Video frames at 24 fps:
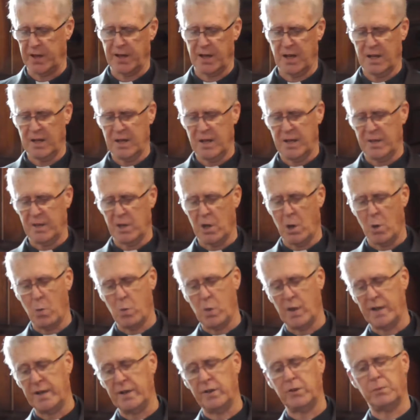that no
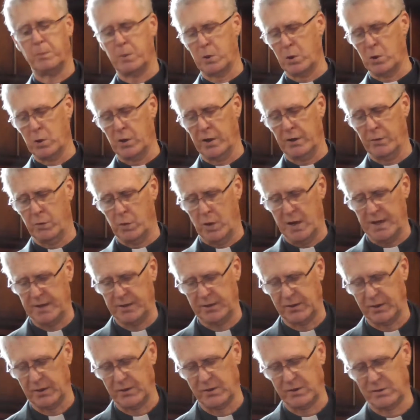one is born
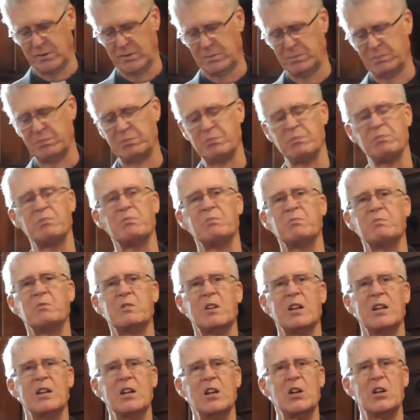racist.
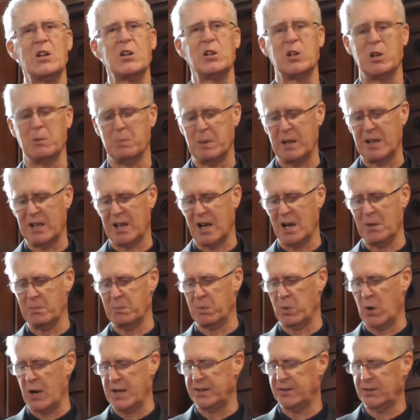To become
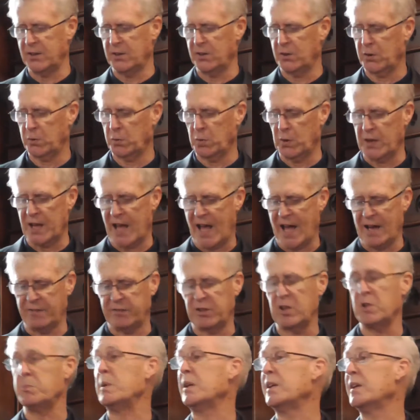racist, we
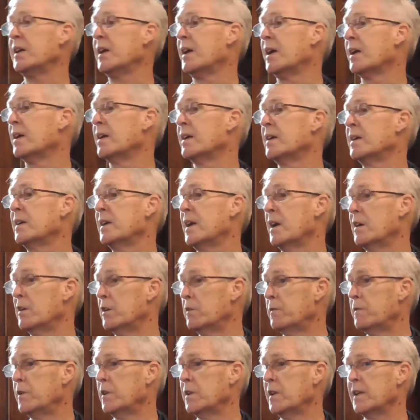have to be
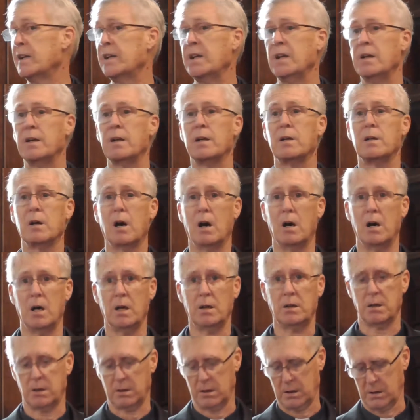carefully taught.